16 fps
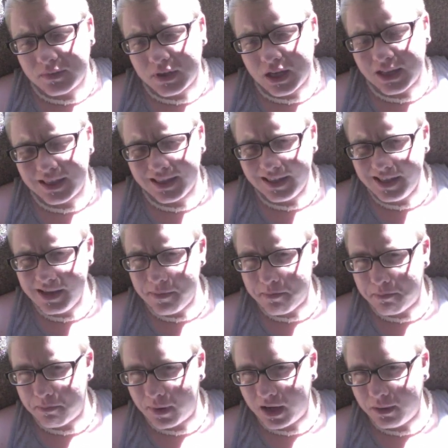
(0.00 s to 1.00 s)
I think it
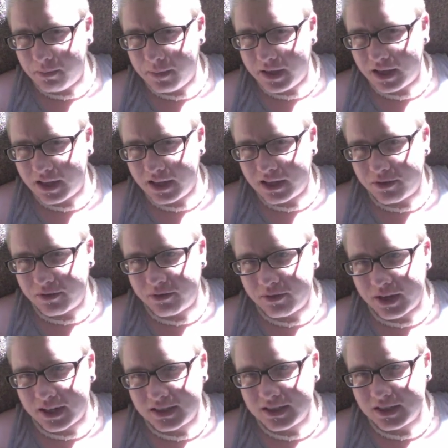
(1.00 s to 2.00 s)
might be getting
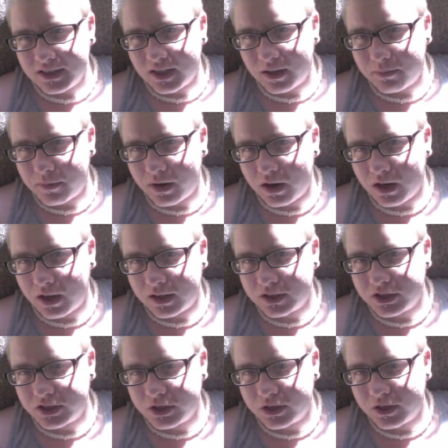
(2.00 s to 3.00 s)
infected, I'm not
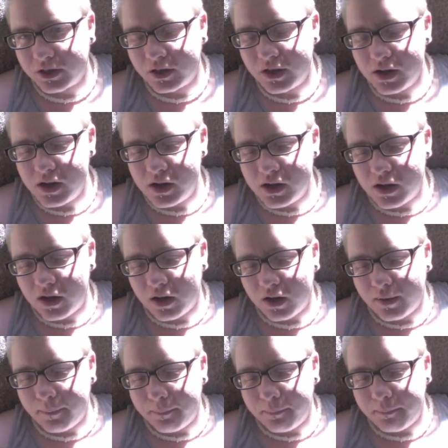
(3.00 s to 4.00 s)
sure.
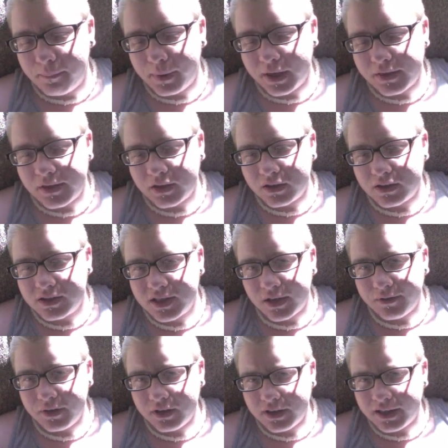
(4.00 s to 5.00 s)
Um, but there's
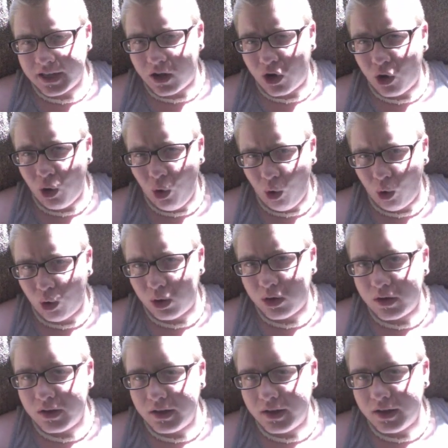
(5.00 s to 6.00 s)
definitely a
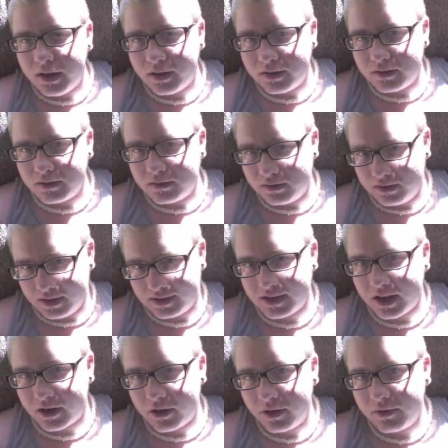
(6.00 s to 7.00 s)
hole in the
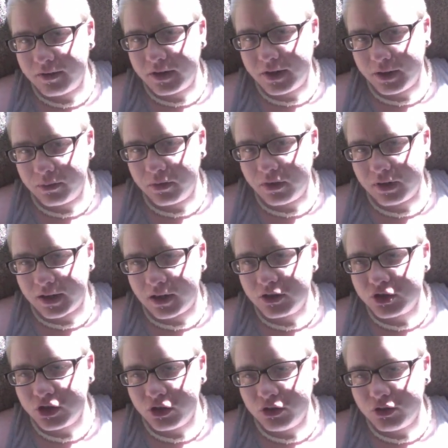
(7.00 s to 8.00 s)
center of the nipple, and I'll
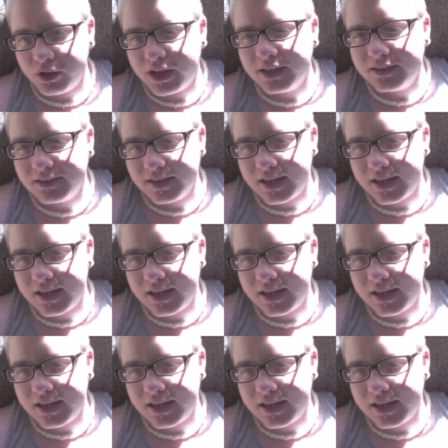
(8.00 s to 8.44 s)
show you guys